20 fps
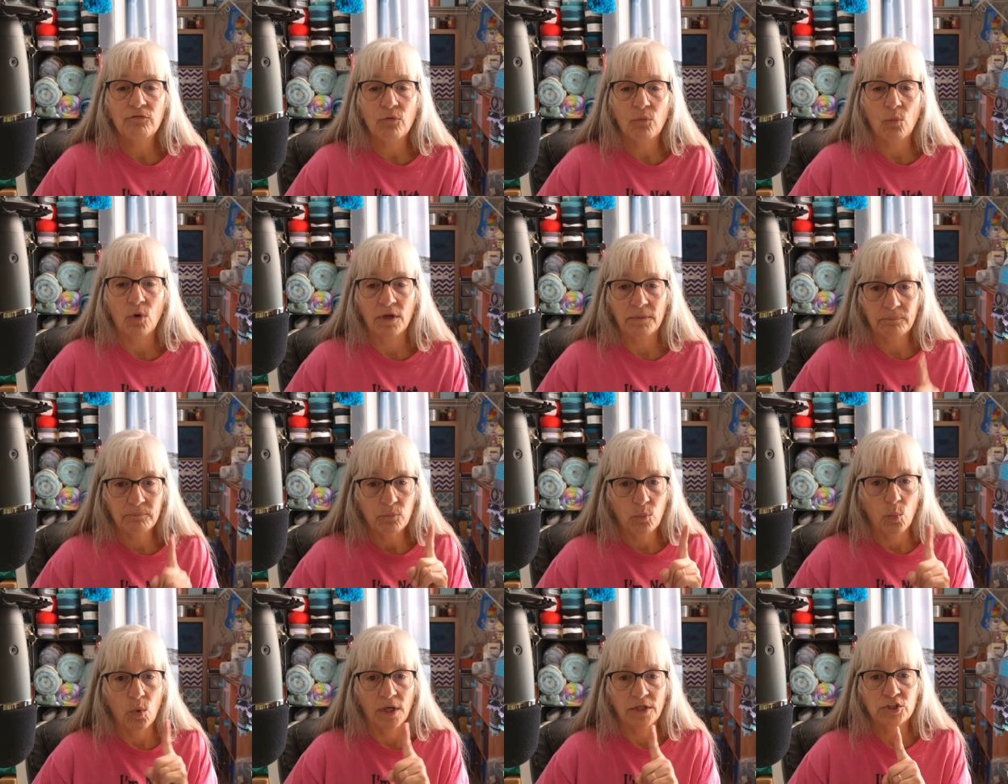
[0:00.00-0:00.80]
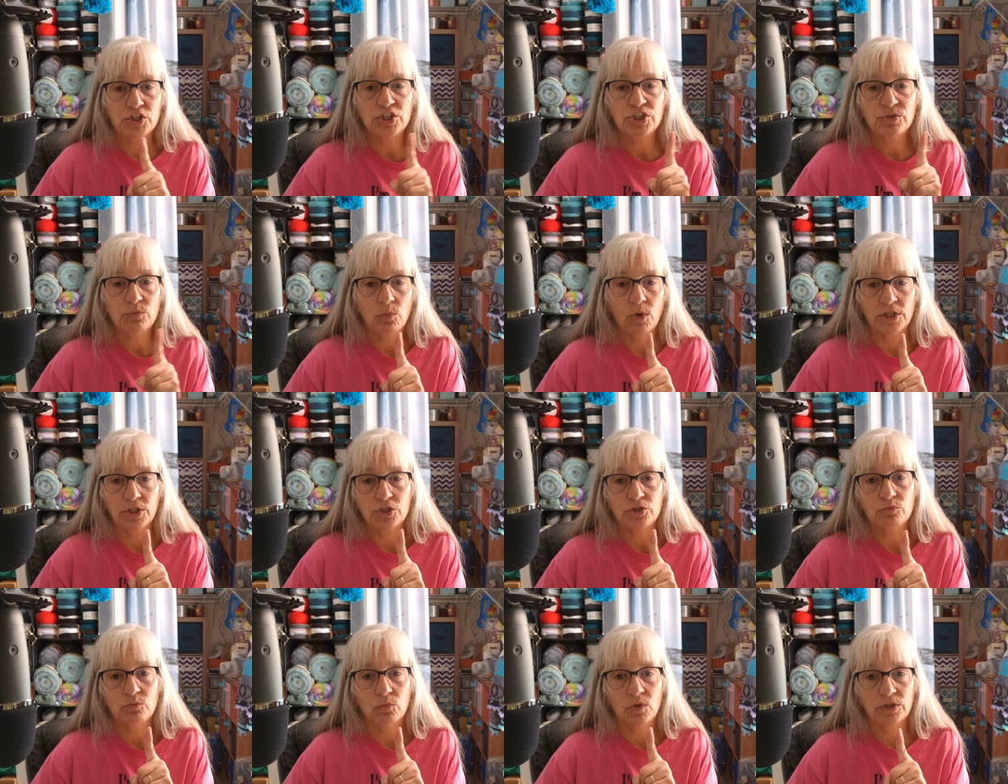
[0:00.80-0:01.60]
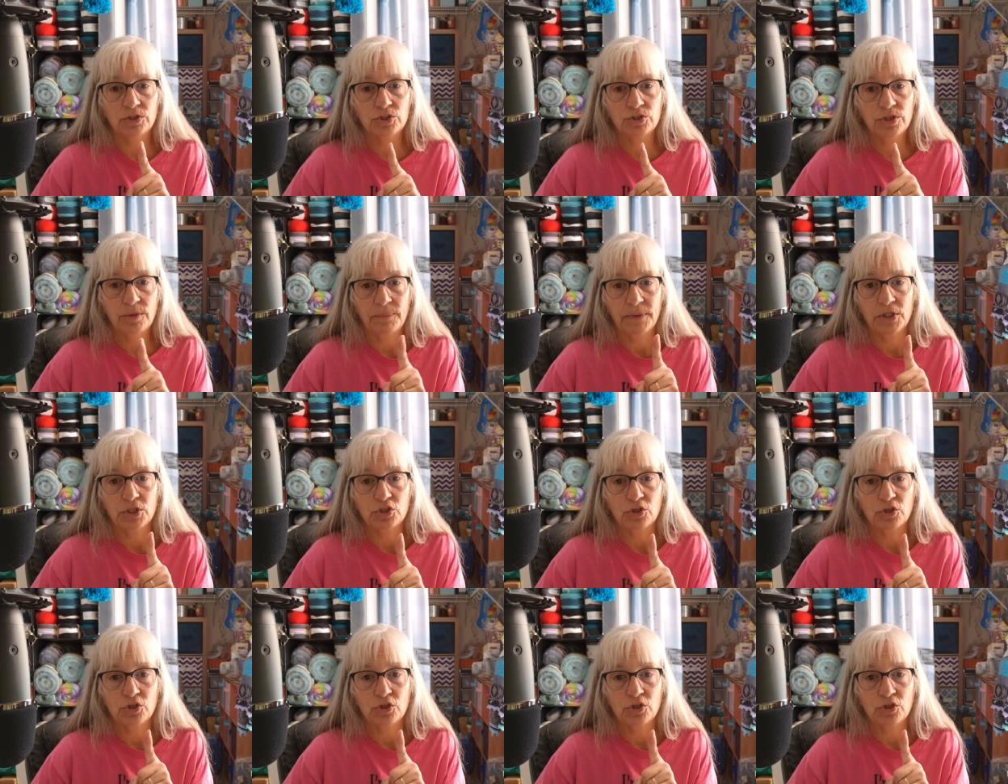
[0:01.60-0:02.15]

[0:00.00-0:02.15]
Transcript: one shipping